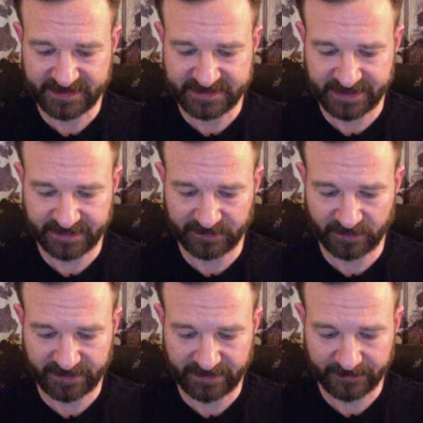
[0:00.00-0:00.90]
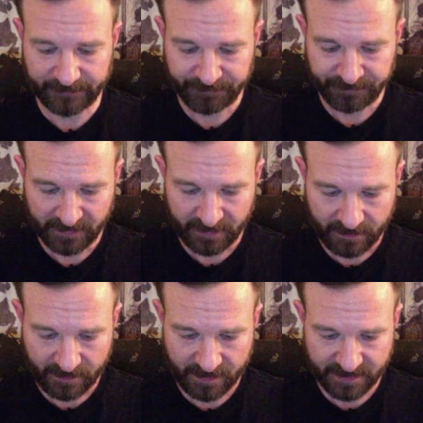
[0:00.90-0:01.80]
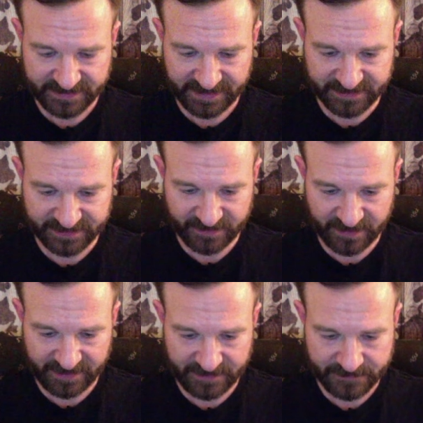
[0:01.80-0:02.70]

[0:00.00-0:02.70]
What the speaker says: take a look here. Let's get started.